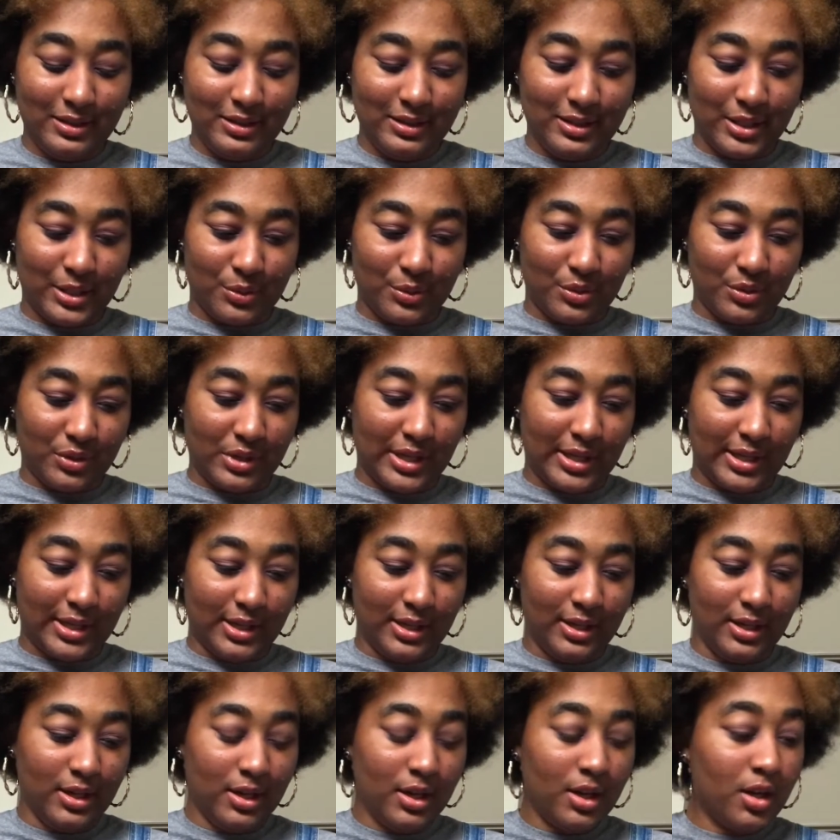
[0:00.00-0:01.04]
It was okay,
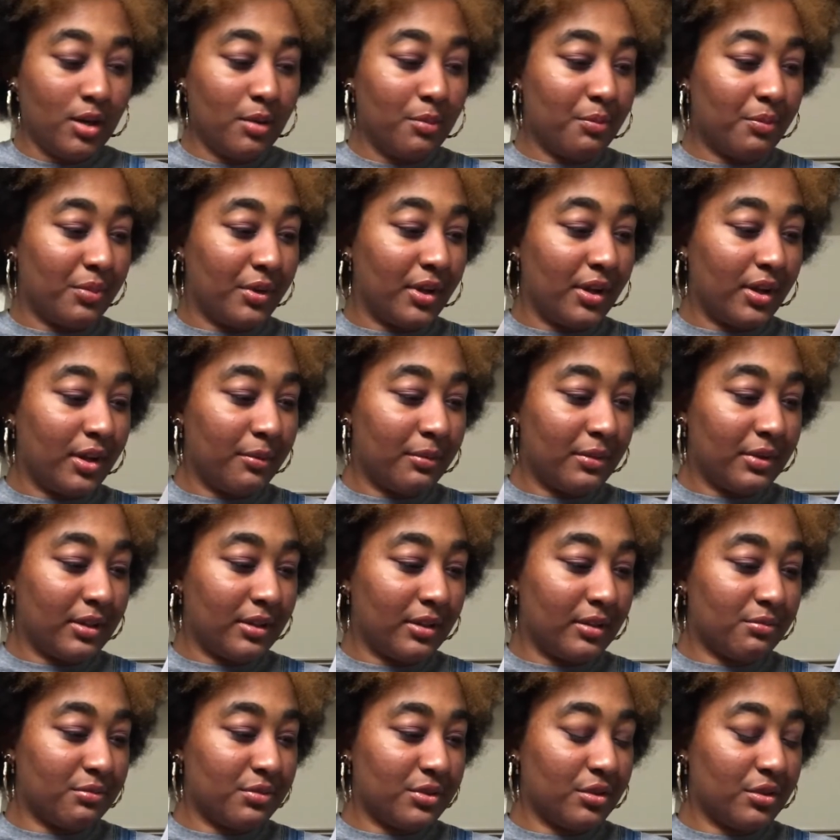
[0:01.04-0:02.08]
but I mean,
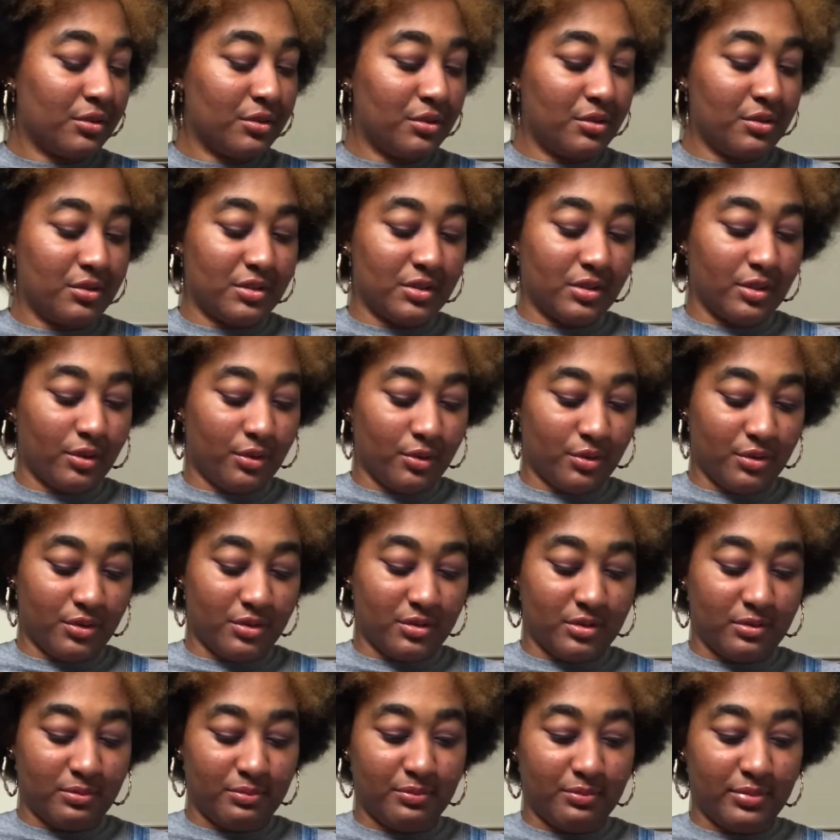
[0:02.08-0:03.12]
I'm still using the harsh
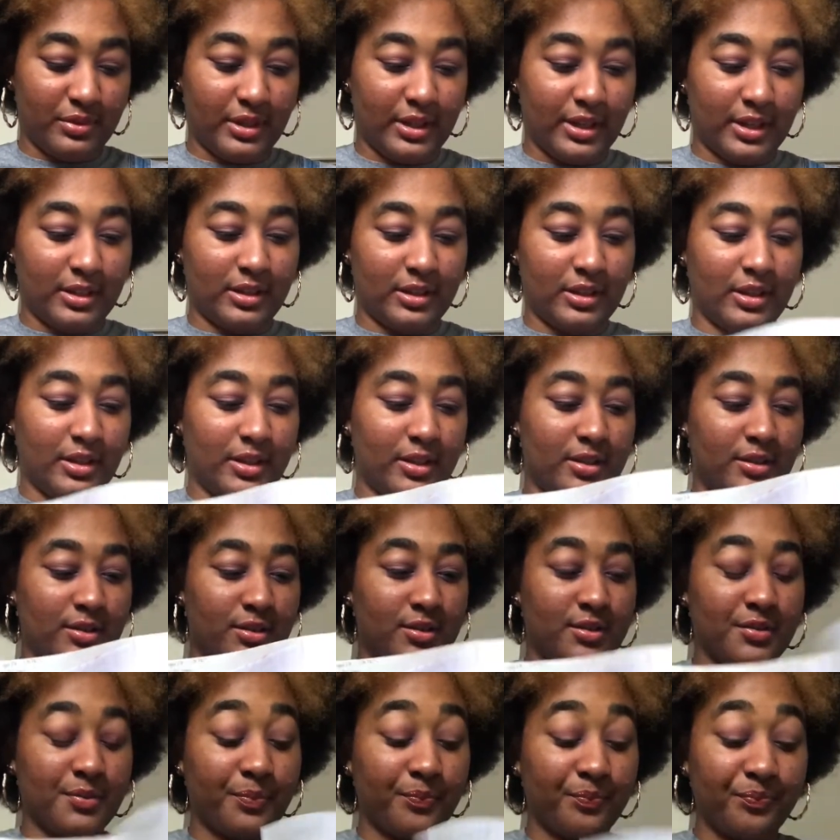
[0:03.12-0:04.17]
black lines.
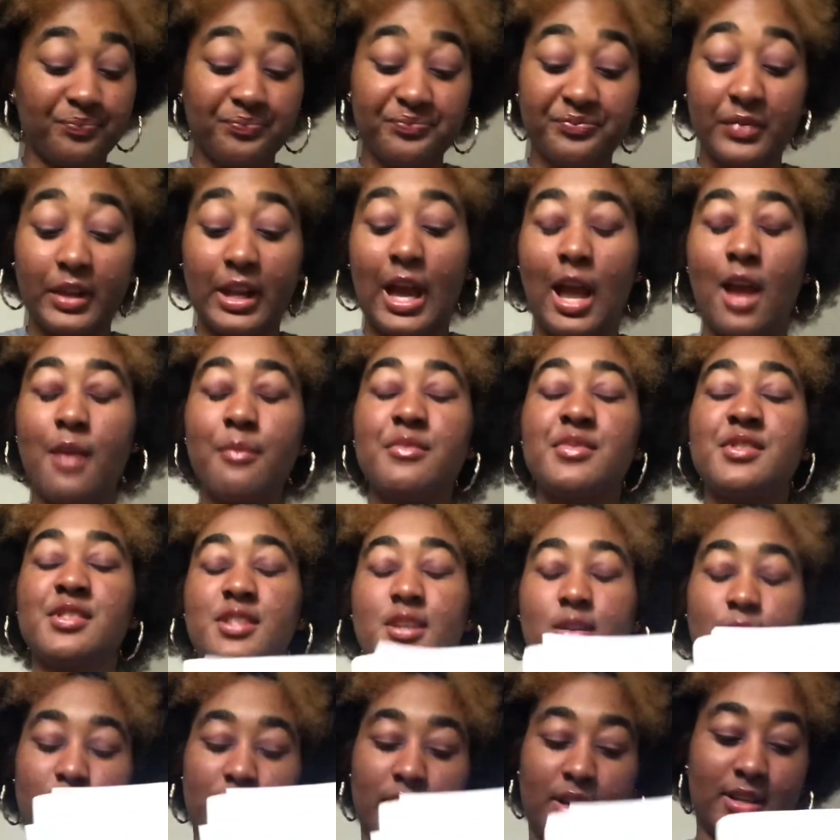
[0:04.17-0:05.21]
I'm still,
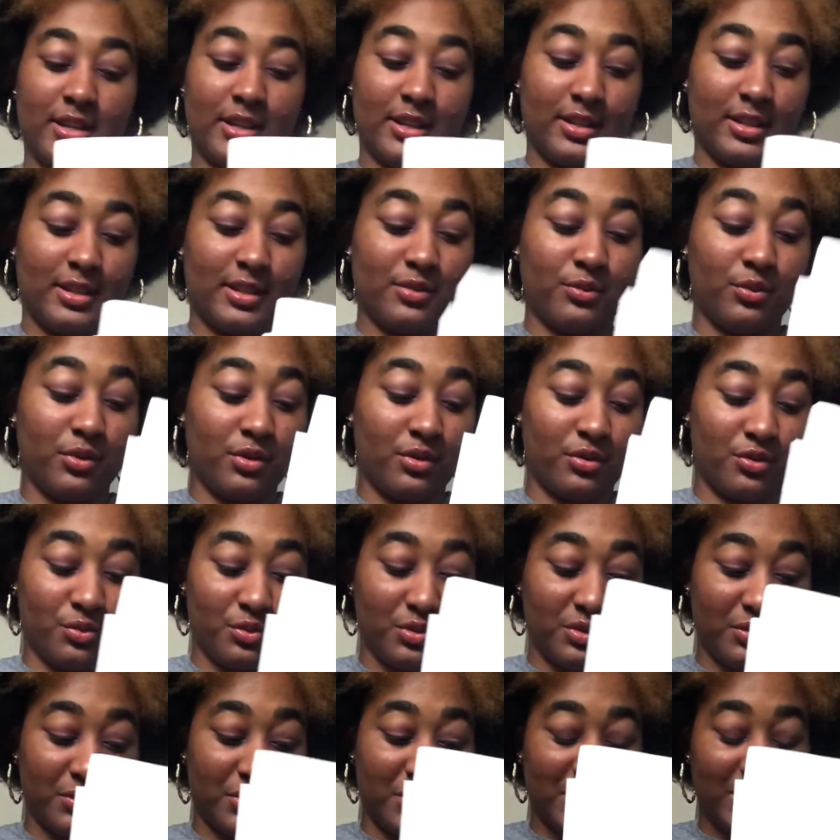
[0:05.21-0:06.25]
again, it's one of those ones
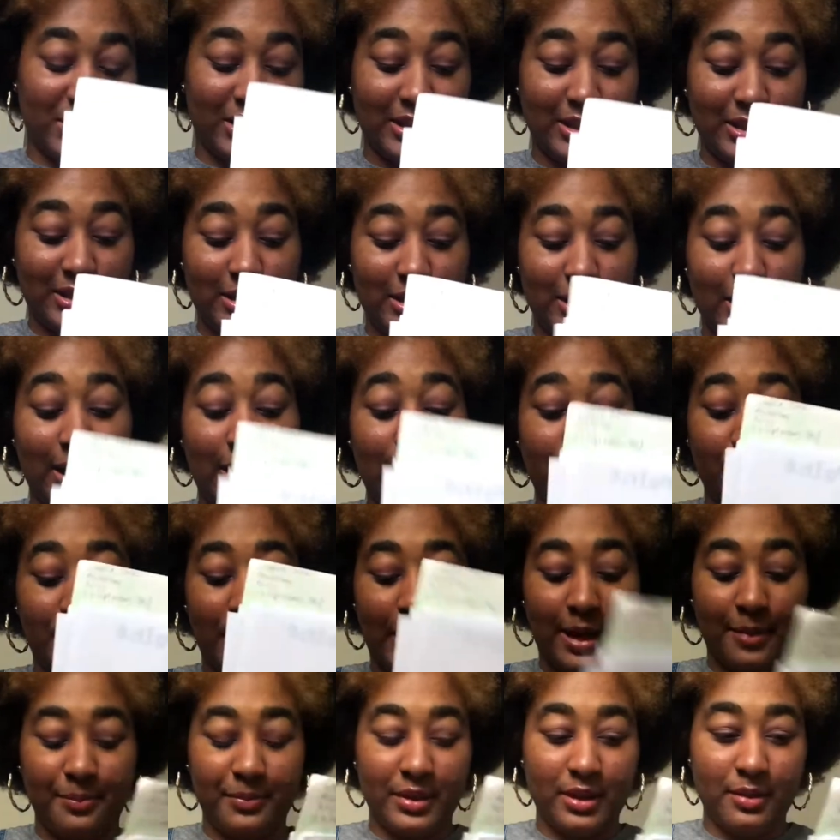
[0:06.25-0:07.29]
where I was like, I'm
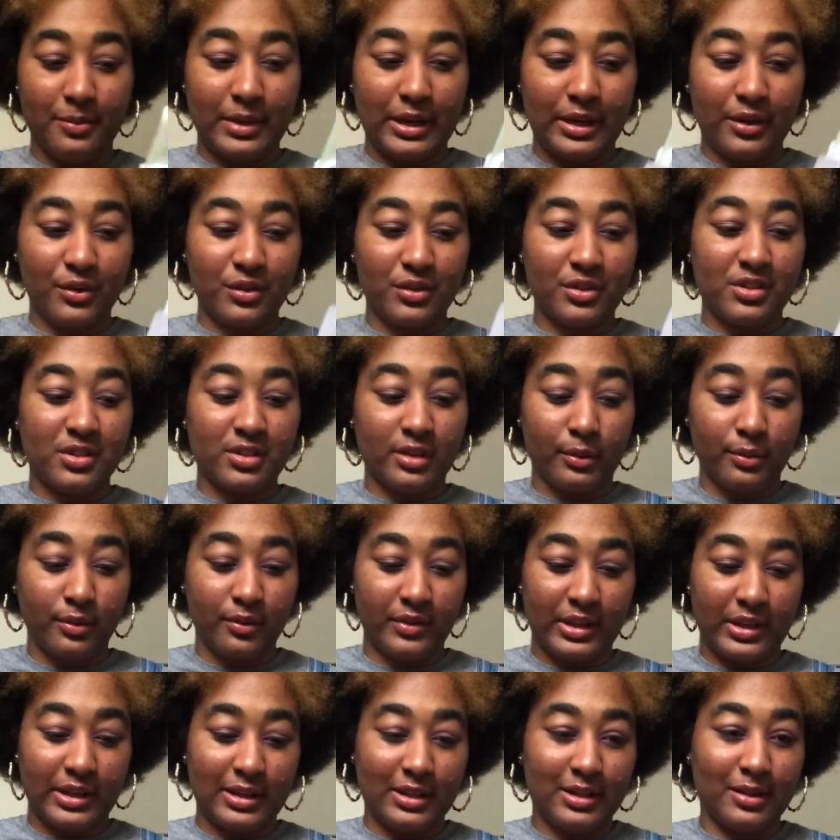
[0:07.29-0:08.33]
happy about some of
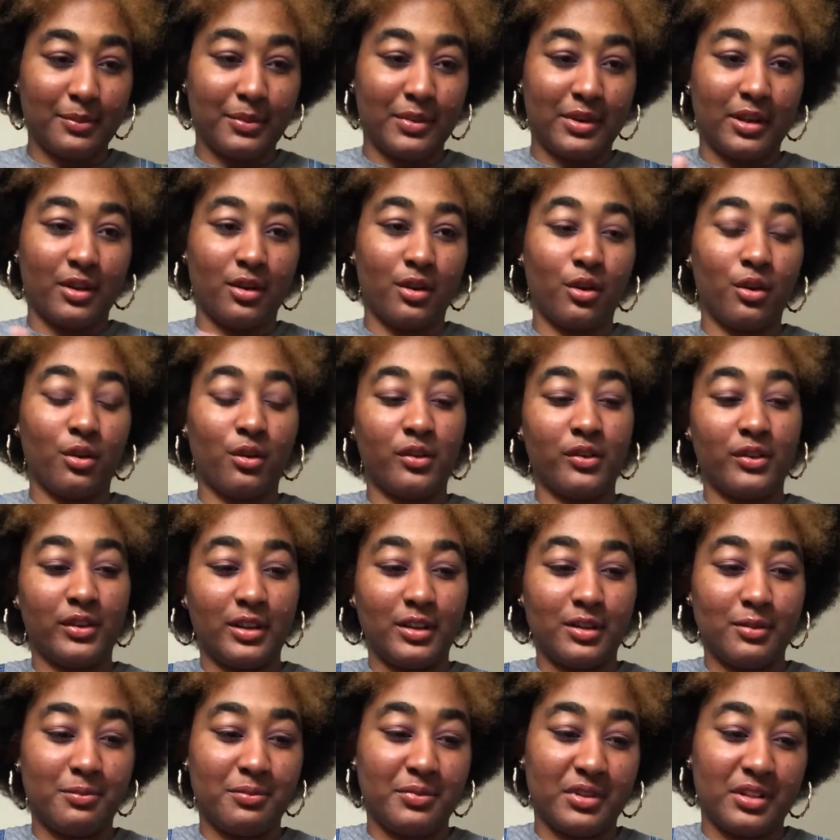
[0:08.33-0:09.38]
it, but not all of it.
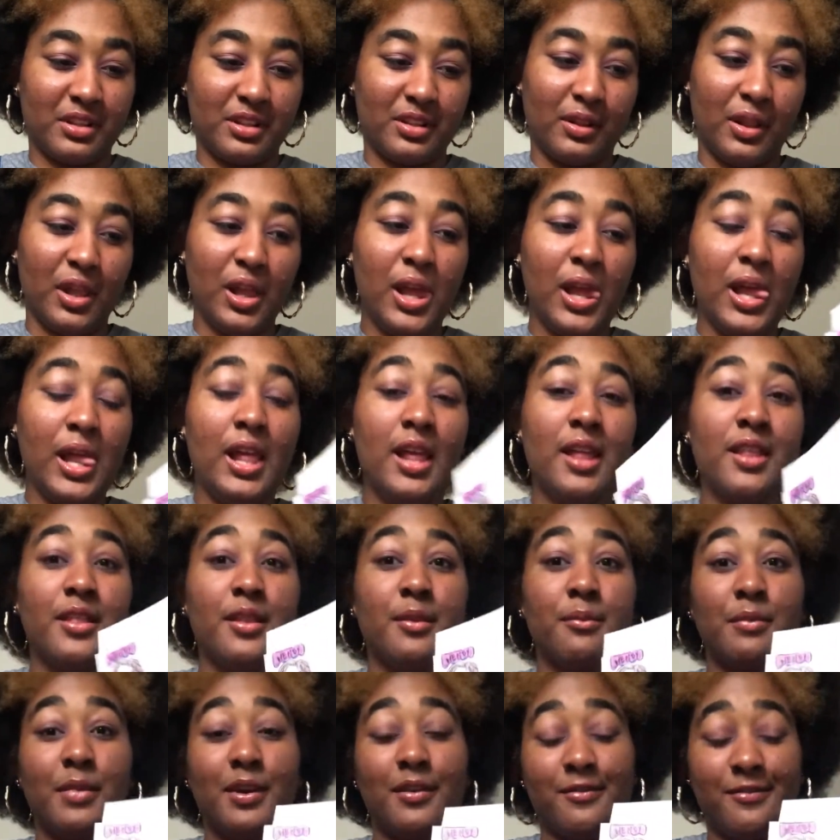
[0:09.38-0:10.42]
And then
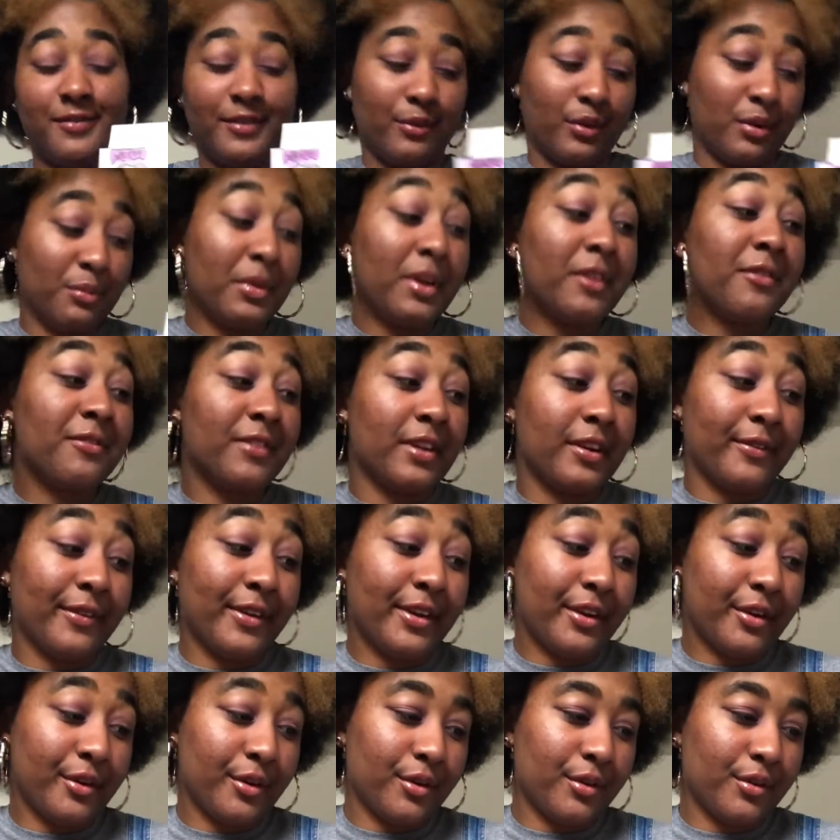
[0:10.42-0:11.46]
one of my favorite
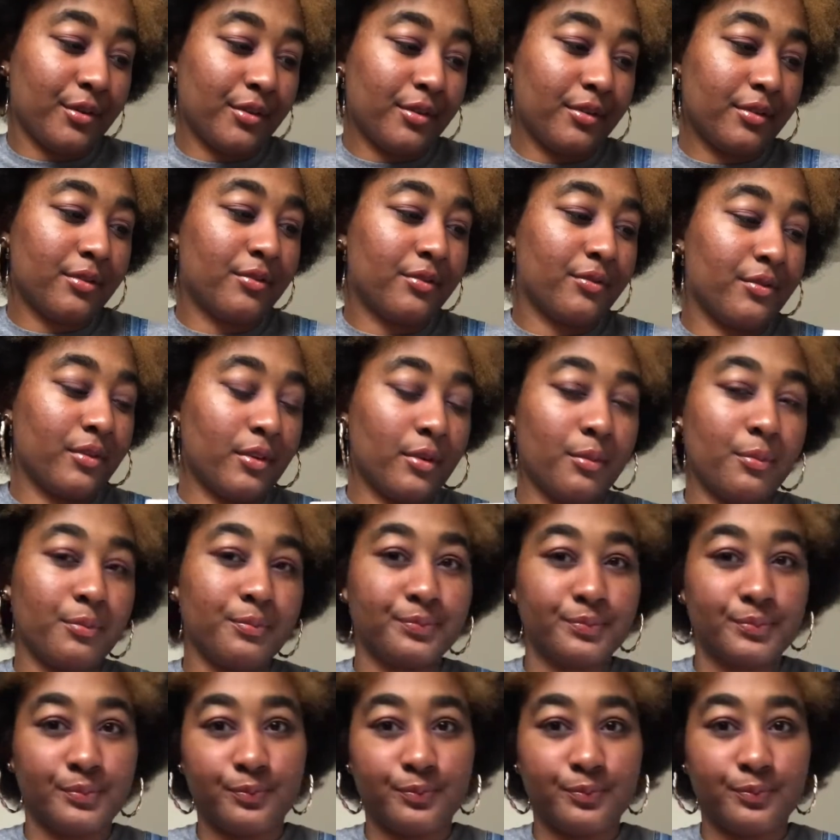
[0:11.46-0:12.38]
eras from